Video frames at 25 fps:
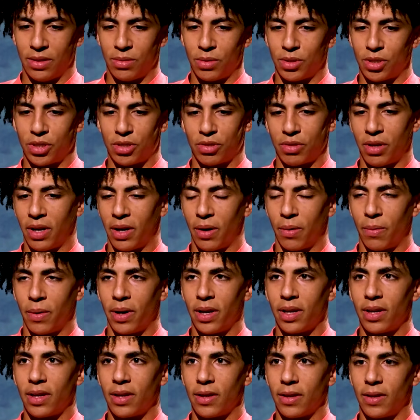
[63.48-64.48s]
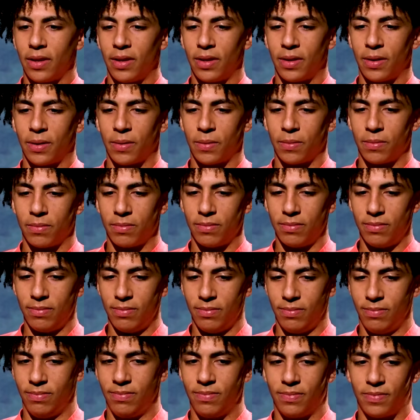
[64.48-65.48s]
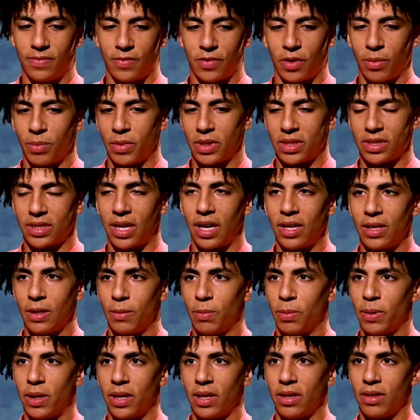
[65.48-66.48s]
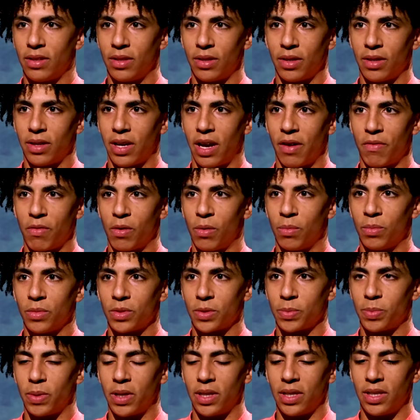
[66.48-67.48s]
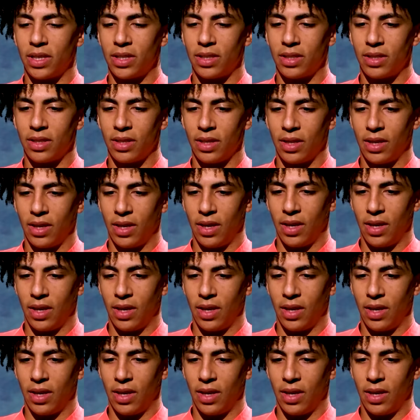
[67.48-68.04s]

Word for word: it was straight away. You know, from the style of play that everyone was playing.